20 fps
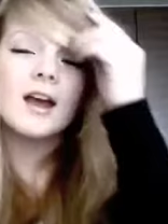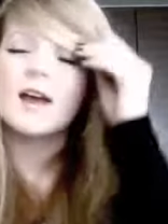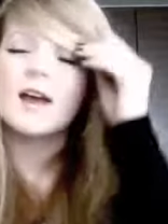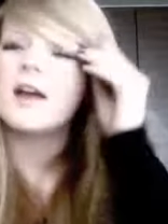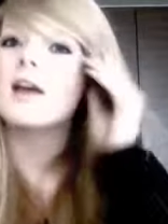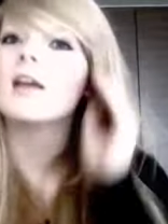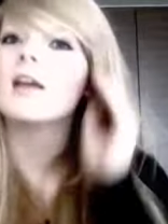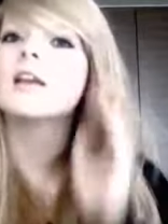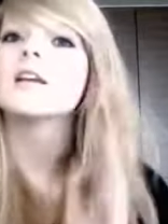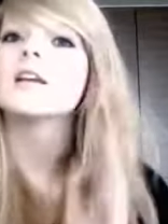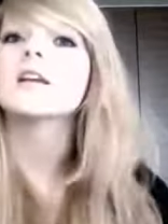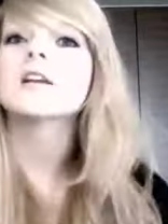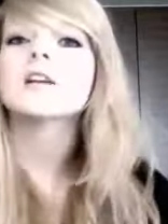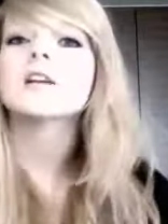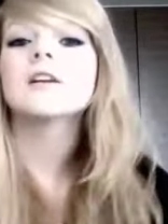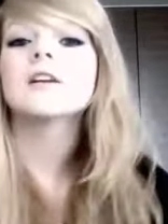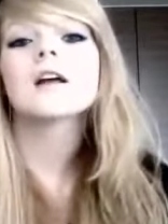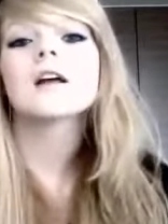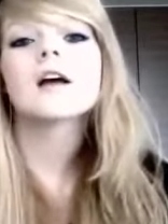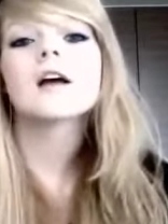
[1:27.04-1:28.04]
And
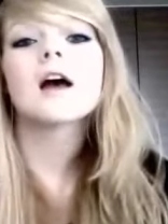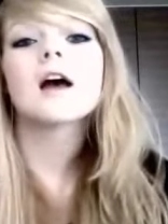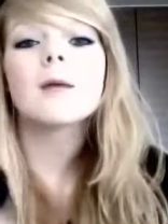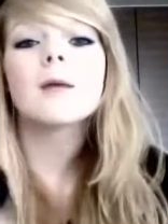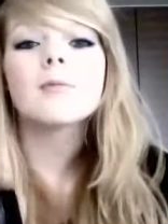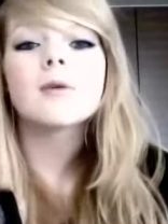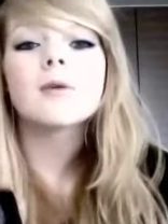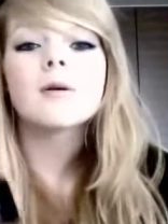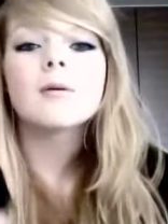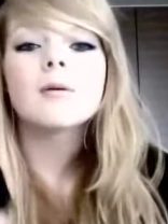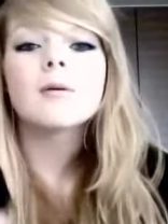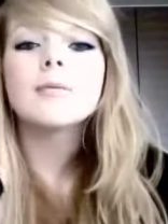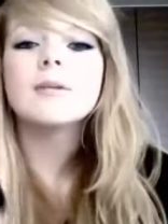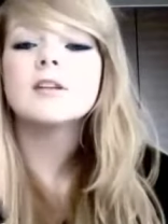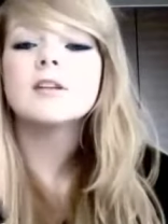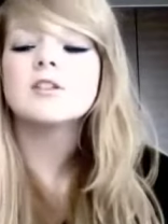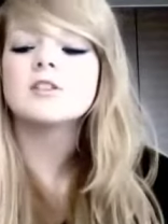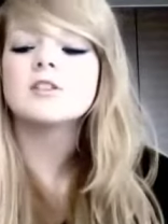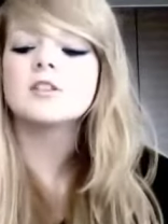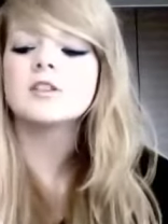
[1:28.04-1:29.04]
I
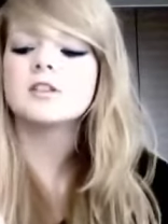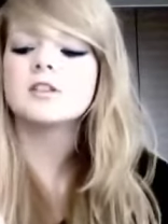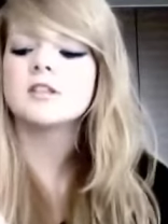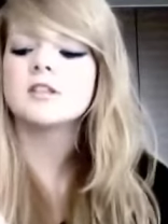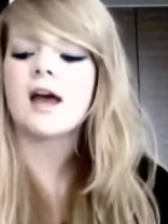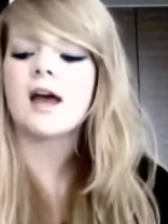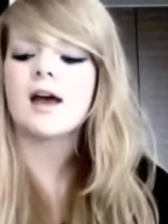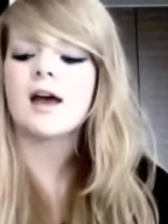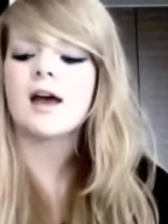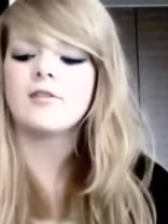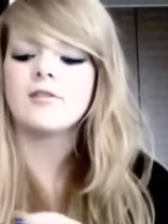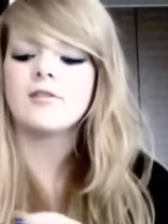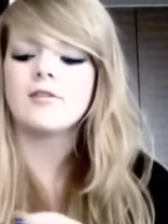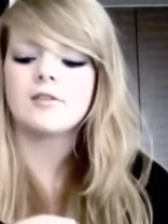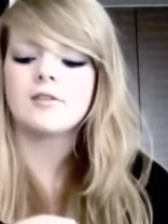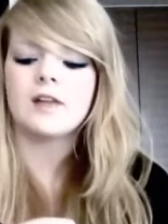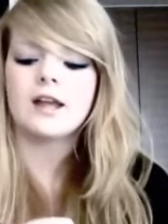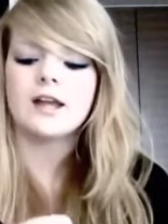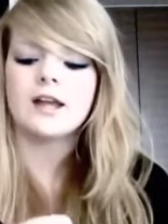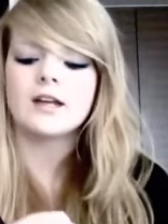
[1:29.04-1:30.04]
probably should have
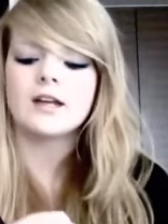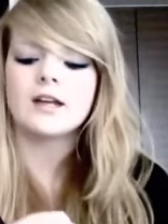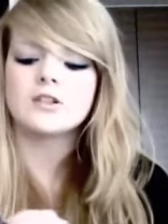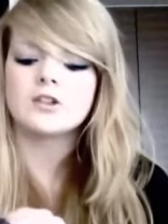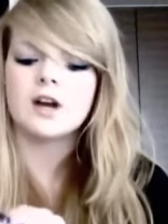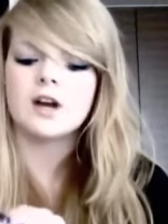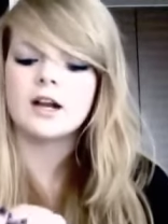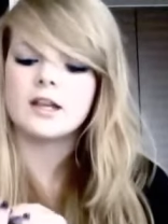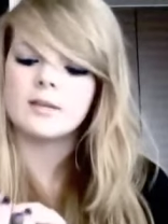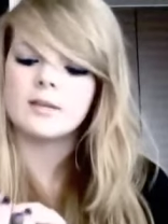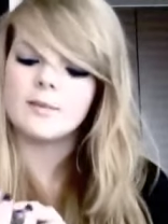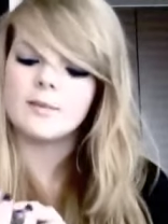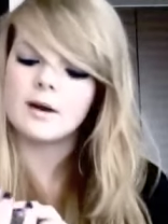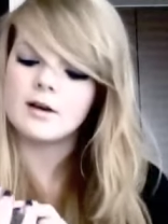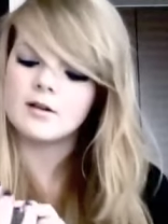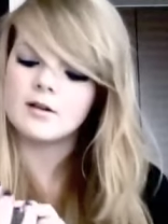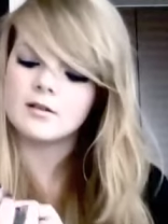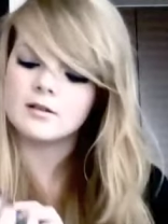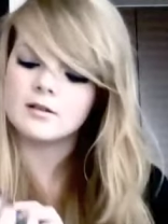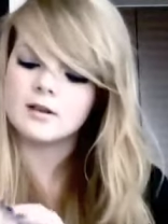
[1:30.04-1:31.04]
like tried them
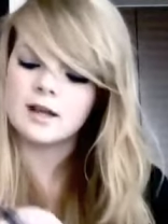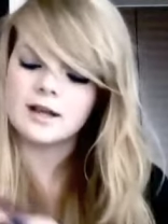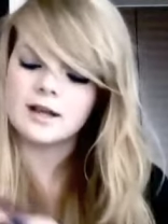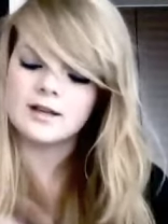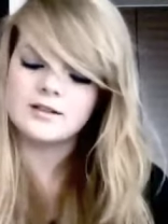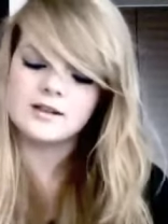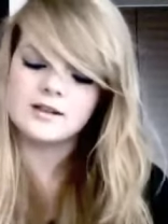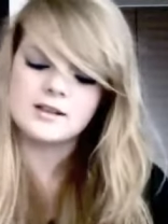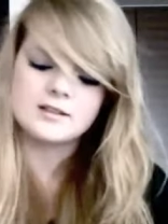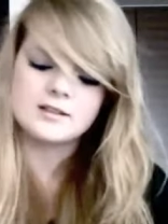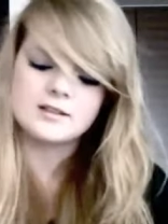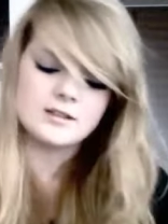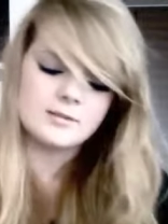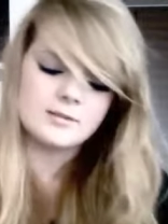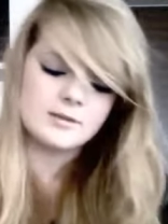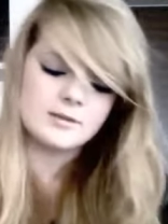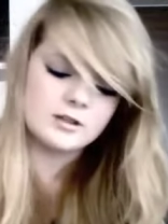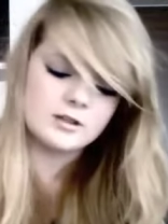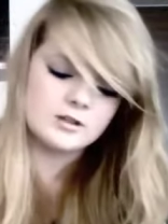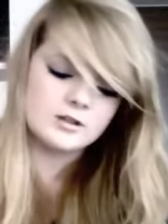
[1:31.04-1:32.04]
out, like tested
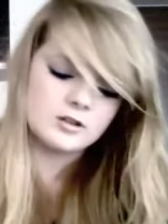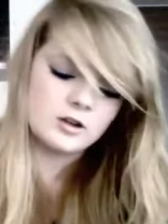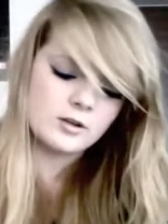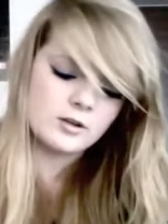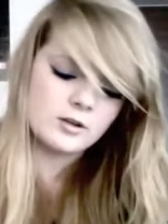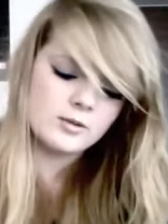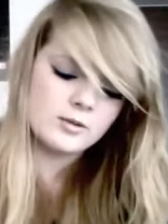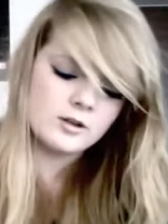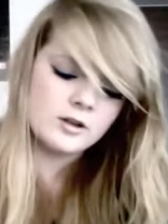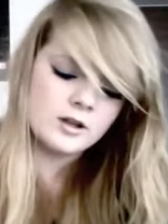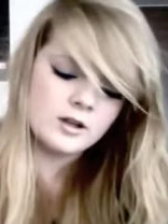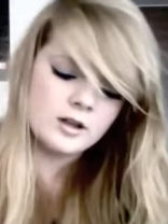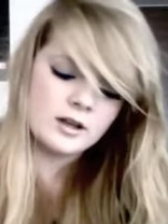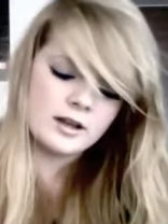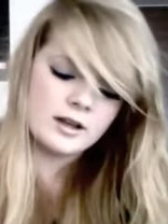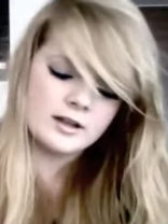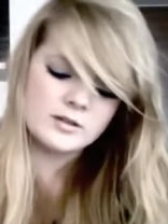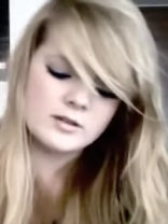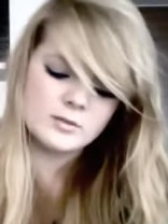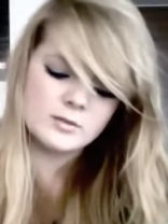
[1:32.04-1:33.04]
them in the shop,
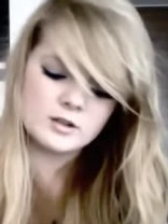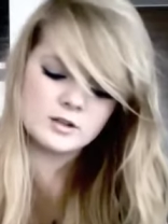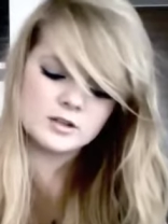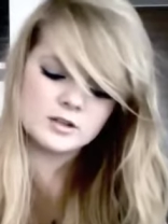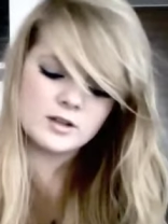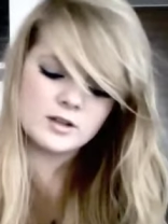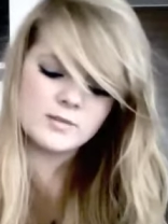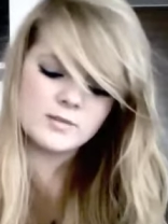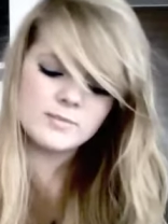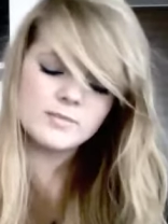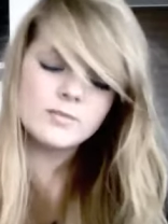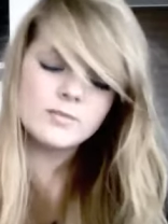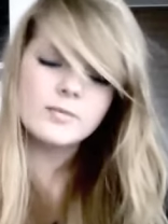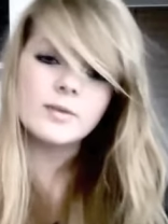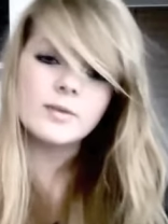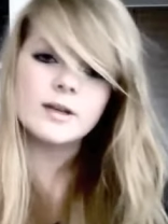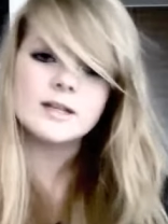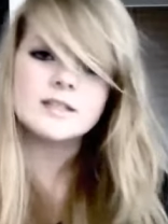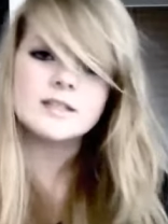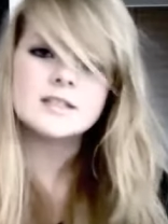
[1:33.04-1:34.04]
like swatched them,
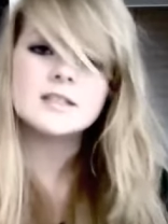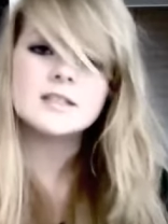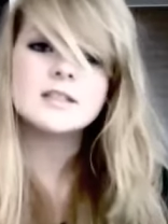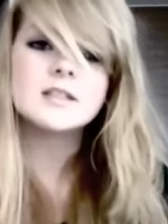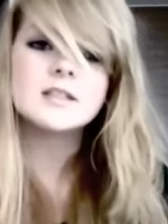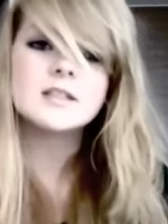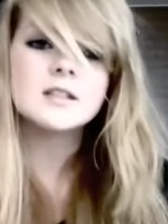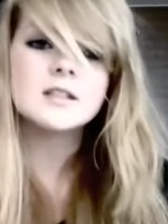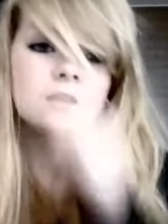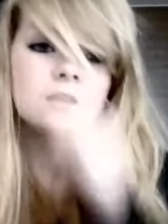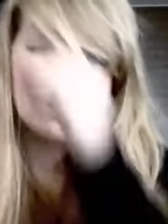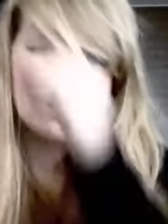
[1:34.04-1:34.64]
but I didn't.